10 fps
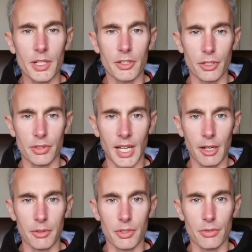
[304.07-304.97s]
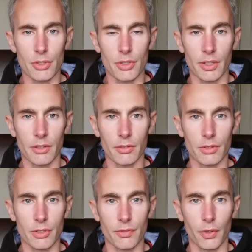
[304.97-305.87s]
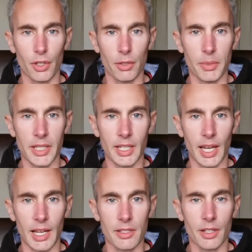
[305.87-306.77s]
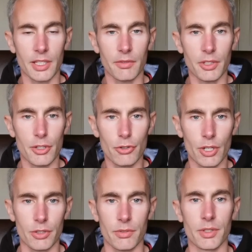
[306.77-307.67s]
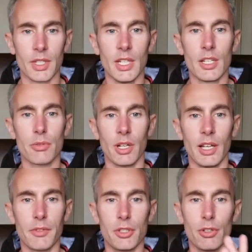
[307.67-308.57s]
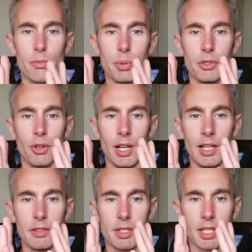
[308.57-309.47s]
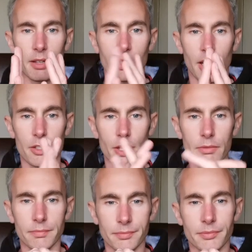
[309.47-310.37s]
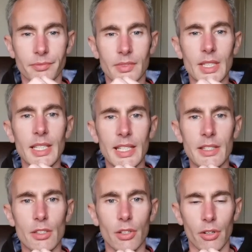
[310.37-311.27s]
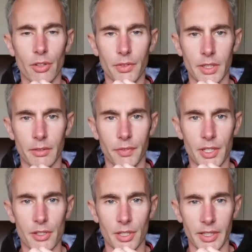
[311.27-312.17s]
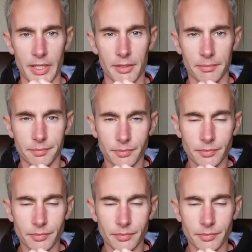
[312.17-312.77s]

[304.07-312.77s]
we're going to do now is you just follow me as I give you the instructions. So what I'll have you do is put your hands together like so, interlock your fingers like this,